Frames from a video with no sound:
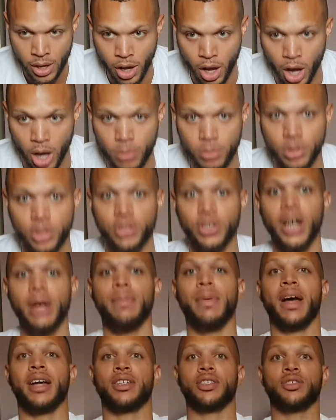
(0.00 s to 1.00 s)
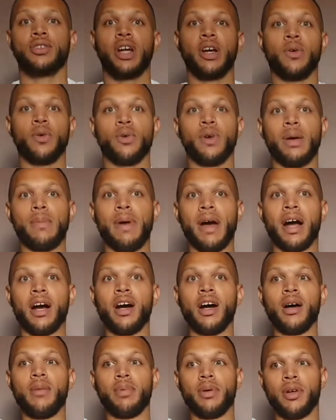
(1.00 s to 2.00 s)
arms straight back, straight all the way back
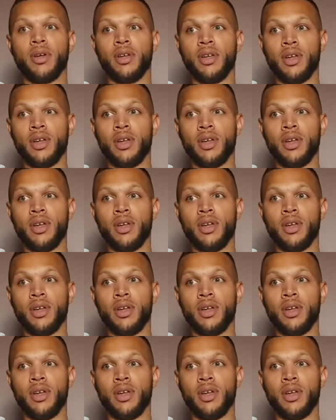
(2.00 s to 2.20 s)
up,